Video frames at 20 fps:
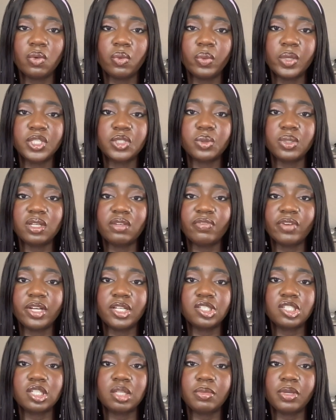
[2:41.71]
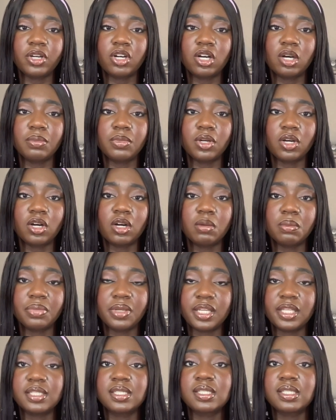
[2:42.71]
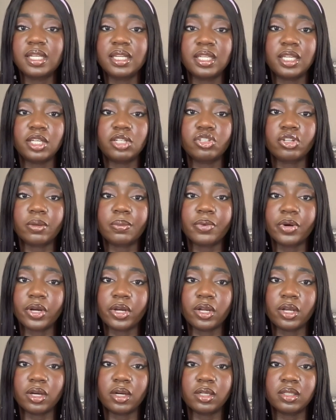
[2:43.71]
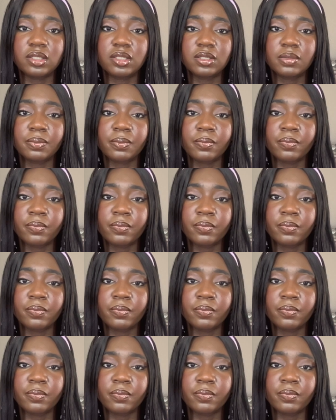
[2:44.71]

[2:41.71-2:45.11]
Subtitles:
which would eventually become the company's signature product.